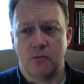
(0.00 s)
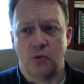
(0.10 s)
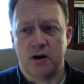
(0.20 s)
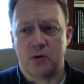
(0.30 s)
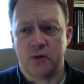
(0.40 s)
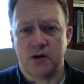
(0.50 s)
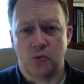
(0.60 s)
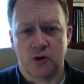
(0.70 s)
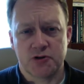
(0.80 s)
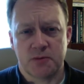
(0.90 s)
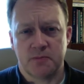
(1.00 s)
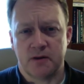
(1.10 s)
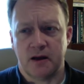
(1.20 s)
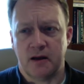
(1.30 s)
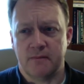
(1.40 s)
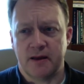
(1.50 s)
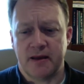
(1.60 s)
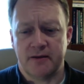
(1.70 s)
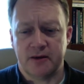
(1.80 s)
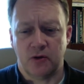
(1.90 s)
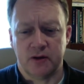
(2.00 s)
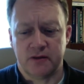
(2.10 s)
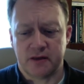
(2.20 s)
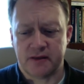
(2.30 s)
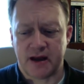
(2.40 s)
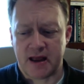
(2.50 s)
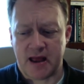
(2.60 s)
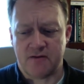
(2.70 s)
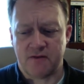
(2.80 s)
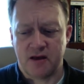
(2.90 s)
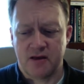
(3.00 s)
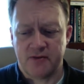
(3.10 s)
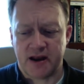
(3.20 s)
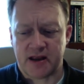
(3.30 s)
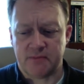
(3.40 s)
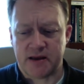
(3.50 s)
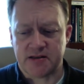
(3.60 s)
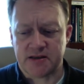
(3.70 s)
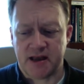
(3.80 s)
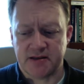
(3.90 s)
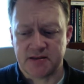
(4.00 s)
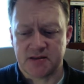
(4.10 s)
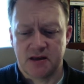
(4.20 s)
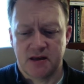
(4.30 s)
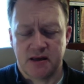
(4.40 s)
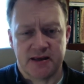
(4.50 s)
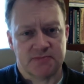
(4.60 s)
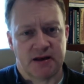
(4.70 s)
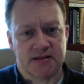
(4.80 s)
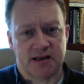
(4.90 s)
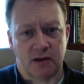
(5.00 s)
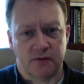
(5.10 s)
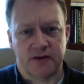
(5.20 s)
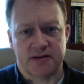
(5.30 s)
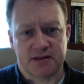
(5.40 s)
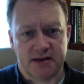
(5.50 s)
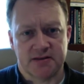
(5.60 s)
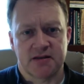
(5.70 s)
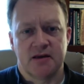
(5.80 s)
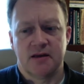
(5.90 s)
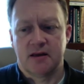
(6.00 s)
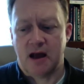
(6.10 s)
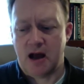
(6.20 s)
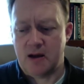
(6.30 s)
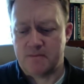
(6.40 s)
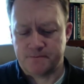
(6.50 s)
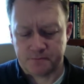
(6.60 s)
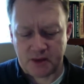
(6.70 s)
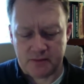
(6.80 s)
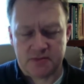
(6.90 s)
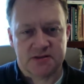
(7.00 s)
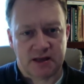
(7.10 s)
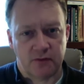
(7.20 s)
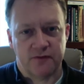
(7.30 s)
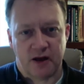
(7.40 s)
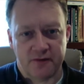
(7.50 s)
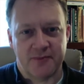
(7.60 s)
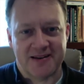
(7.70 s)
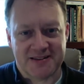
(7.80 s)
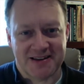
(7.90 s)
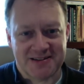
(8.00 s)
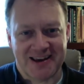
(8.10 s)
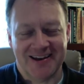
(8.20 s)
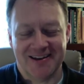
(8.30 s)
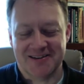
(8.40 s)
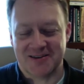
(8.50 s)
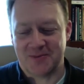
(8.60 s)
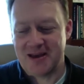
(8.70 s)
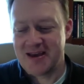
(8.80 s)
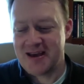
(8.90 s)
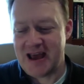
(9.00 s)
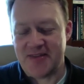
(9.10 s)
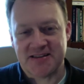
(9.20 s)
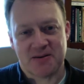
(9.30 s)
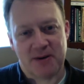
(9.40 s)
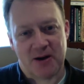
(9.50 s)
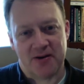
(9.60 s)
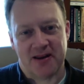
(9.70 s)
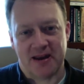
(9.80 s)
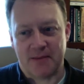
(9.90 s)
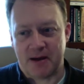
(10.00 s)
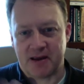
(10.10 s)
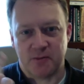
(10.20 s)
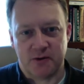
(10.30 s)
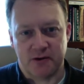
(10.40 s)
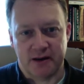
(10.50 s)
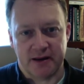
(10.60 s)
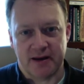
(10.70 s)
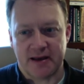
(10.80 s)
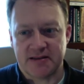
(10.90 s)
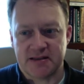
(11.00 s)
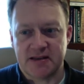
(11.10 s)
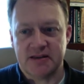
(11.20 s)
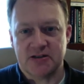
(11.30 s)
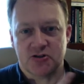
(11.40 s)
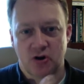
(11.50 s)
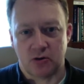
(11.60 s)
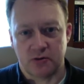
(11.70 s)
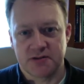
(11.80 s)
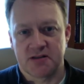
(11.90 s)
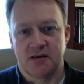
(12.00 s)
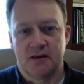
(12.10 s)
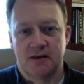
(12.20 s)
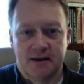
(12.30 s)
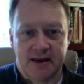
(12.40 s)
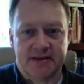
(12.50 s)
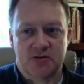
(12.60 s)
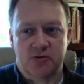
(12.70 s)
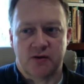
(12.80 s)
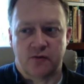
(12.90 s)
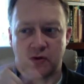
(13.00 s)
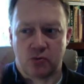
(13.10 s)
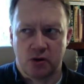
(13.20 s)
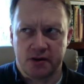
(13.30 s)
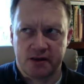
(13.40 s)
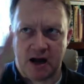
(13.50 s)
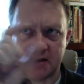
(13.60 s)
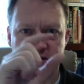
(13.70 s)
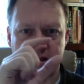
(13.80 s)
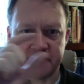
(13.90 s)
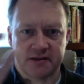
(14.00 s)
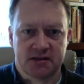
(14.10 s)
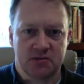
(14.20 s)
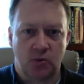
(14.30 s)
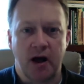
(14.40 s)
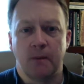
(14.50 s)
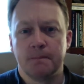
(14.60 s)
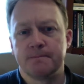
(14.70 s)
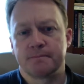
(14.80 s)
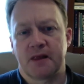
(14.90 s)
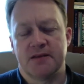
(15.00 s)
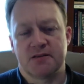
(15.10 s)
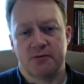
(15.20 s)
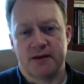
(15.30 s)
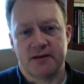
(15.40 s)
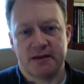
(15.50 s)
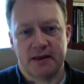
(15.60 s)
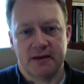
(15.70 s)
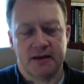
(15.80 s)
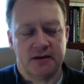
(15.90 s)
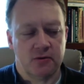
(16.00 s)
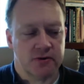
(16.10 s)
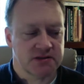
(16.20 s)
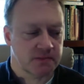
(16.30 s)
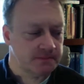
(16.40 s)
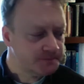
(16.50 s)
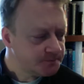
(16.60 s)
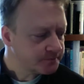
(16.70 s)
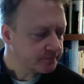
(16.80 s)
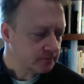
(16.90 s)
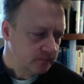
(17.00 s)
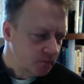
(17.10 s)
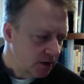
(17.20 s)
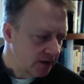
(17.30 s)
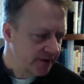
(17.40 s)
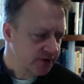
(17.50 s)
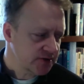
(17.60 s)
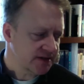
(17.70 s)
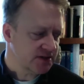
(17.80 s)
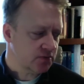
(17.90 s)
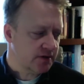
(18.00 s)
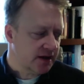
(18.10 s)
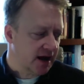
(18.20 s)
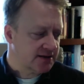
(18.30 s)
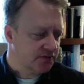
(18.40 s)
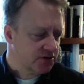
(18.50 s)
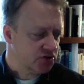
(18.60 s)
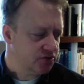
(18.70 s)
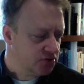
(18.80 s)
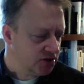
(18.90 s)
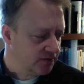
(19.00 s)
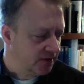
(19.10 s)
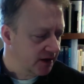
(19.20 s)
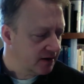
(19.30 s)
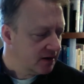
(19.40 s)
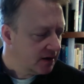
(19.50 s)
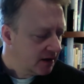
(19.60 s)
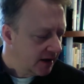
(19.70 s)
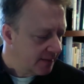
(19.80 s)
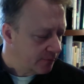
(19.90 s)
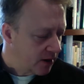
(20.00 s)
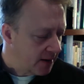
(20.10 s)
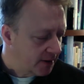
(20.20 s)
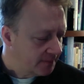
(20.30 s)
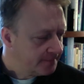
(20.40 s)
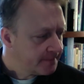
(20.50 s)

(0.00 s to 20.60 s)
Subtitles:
what are we to worship, and the only thing that I have that I can make sense is myself, in a sense. Self of my sense. And that's about it in my community. And I see these struggles, and so therefore were the gods like this as well. And so that in Hinduism, there's these three gods, Vishnu, Shiva, and Brahma.